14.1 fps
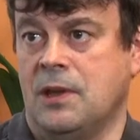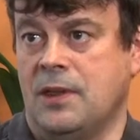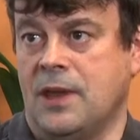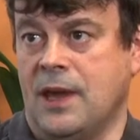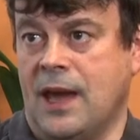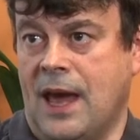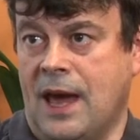
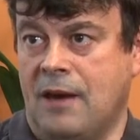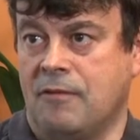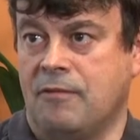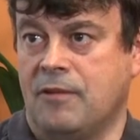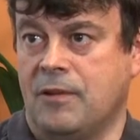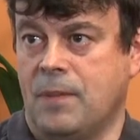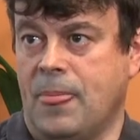they have
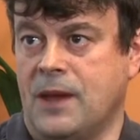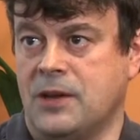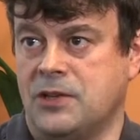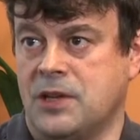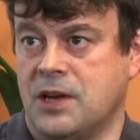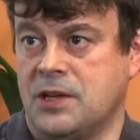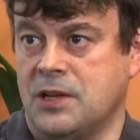
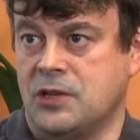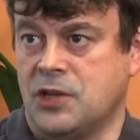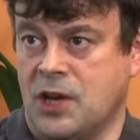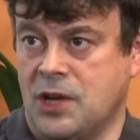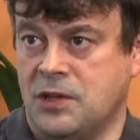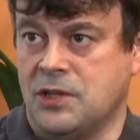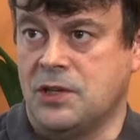genetic
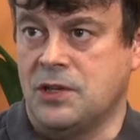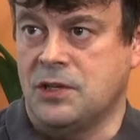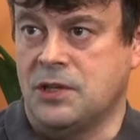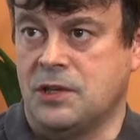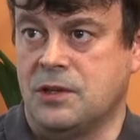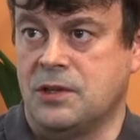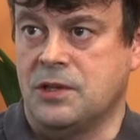
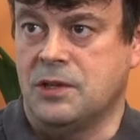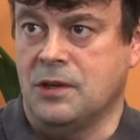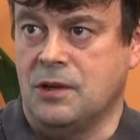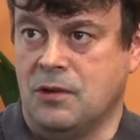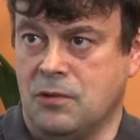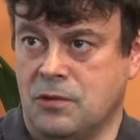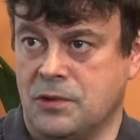changes that
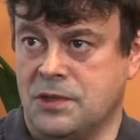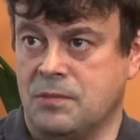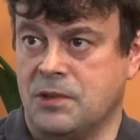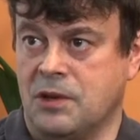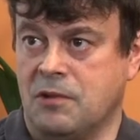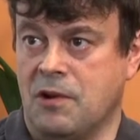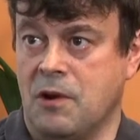cause them
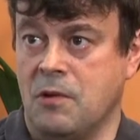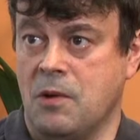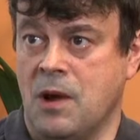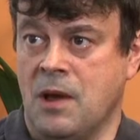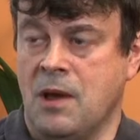to grow,